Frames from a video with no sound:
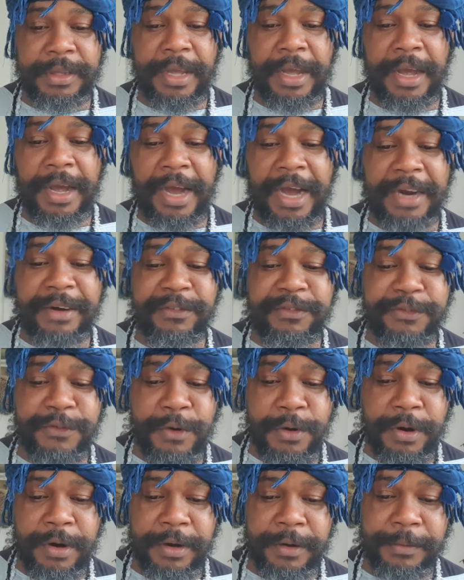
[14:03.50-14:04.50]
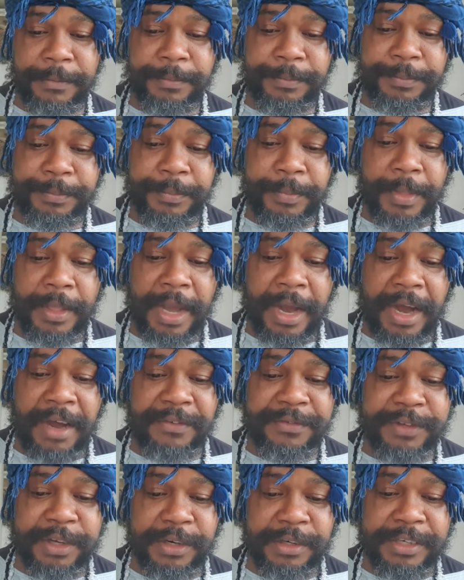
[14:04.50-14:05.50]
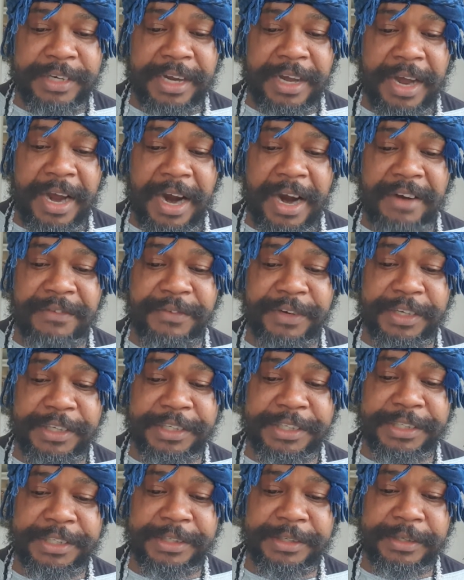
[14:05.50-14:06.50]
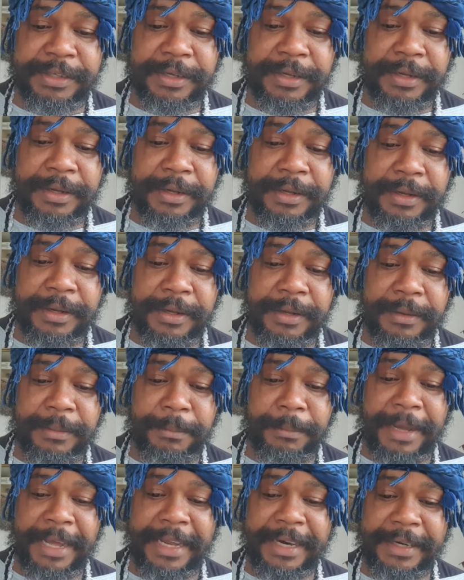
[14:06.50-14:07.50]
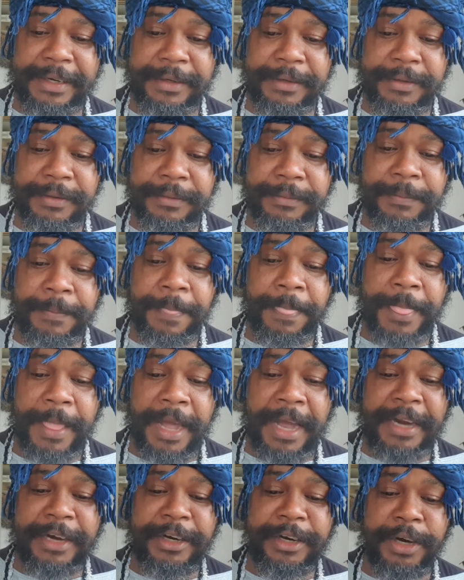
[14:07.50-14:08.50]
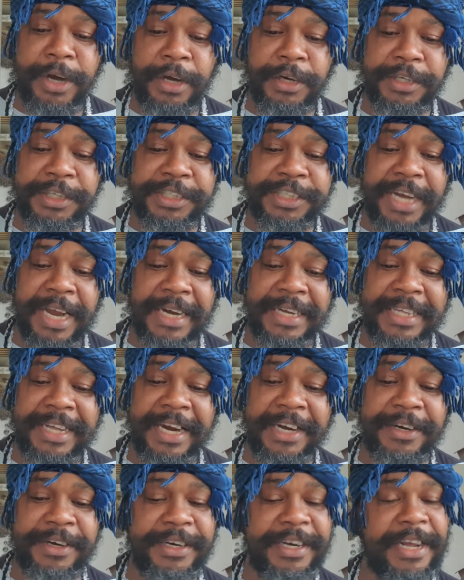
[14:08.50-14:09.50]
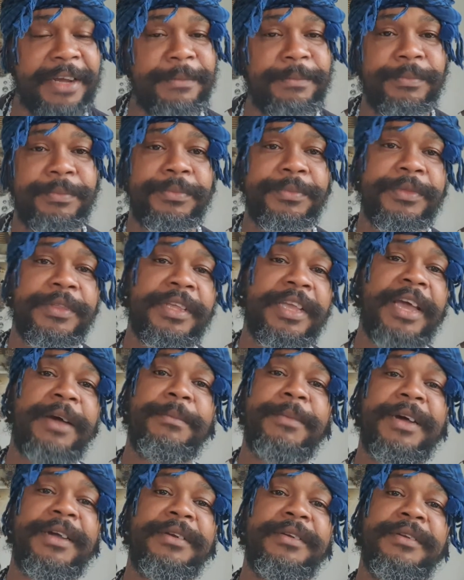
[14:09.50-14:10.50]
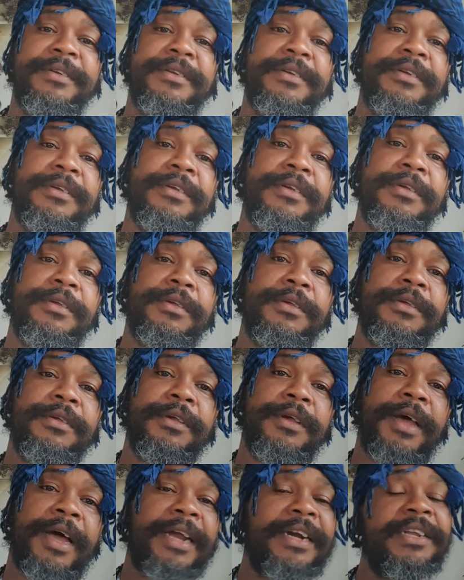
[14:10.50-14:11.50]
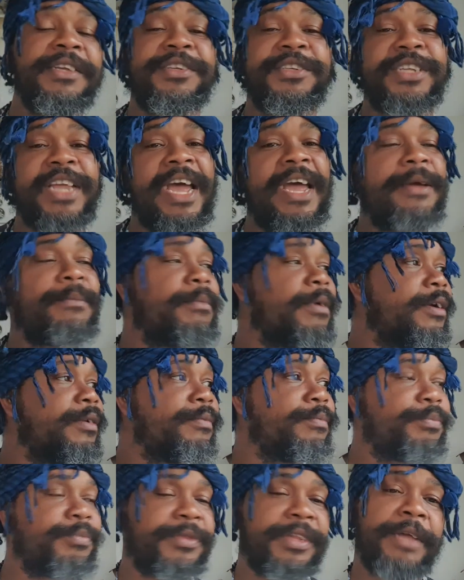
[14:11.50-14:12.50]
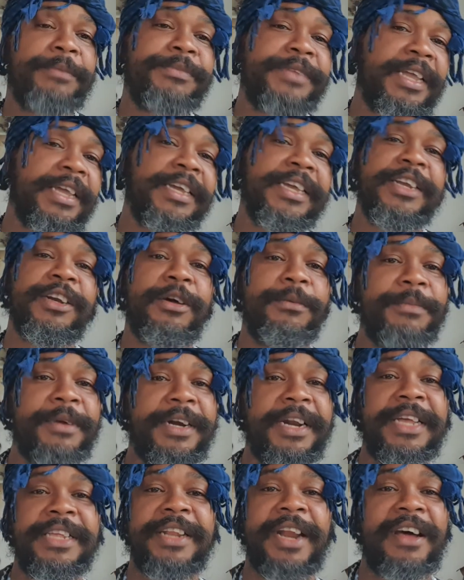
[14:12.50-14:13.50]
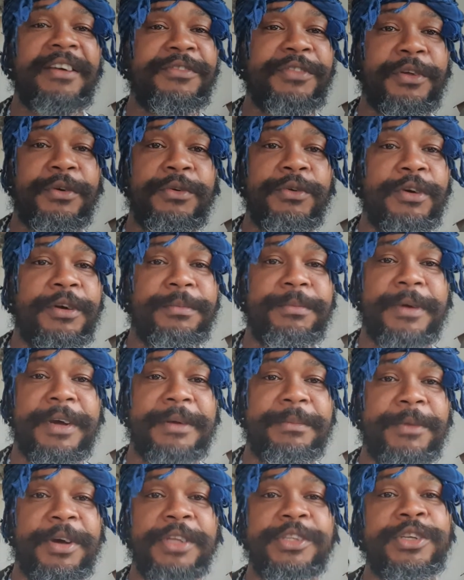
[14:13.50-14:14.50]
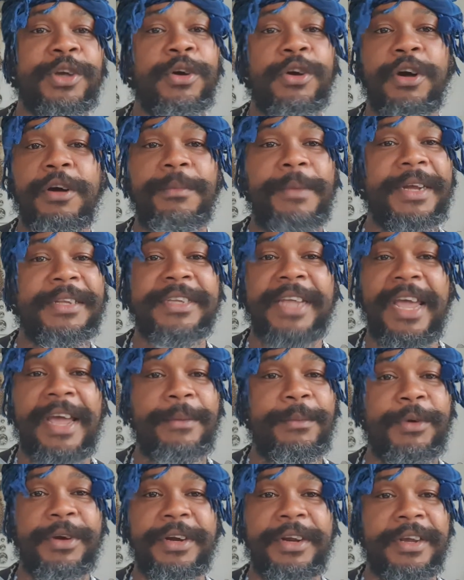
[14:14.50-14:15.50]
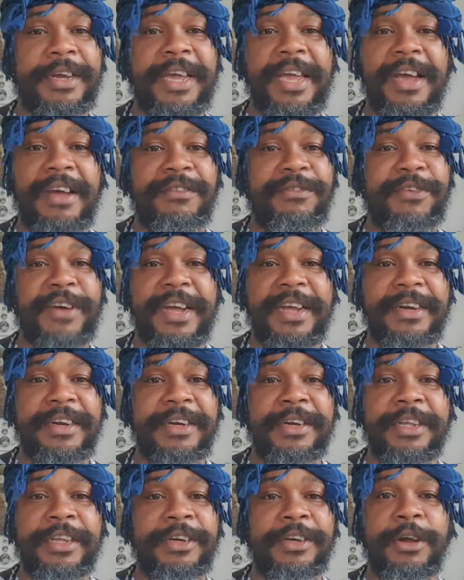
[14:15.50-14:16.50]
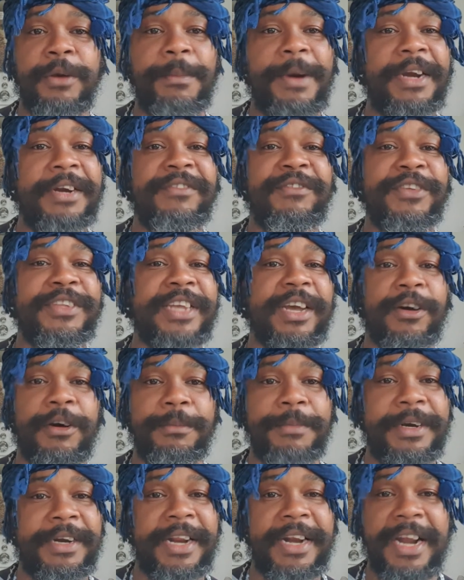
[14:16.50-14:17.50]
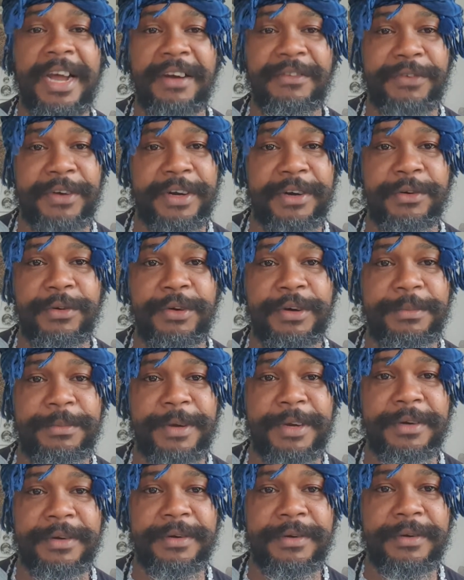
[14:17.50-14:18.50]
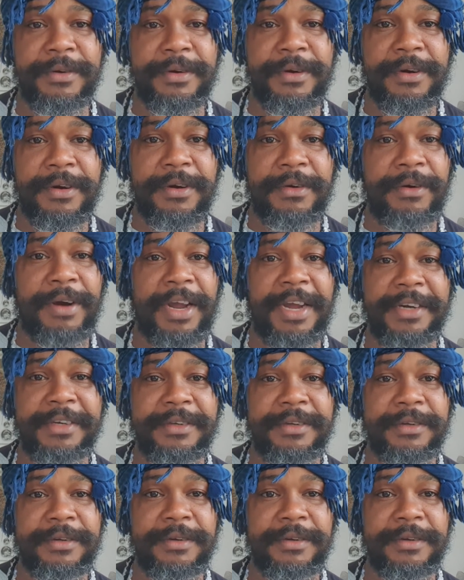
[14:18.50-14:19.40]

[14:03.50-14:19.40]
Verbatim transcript: handful after the harvest men, and none shall gather them. Yeah, man. At this time, man, they're taking up the dead off the road, man. But it's all come a time when they can't find nobody to take up the dead off of the road, man. Right?